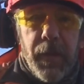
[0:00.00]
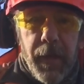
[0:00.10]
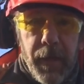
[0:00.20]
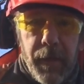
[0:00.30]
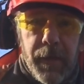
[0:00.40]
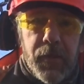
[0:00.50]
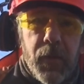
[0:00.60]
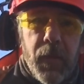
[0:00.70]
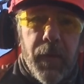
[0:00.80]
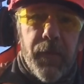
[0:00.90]
and uh,
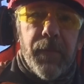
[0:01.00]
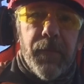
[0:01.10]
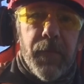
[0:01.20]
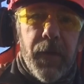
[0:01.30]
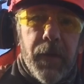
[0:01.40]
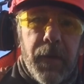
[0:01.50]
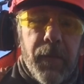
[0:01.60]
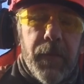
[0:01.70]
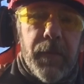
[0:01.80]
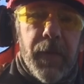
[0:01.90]
so on for your
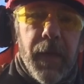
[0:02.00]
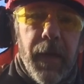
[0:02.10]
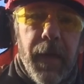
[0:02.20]
different cutting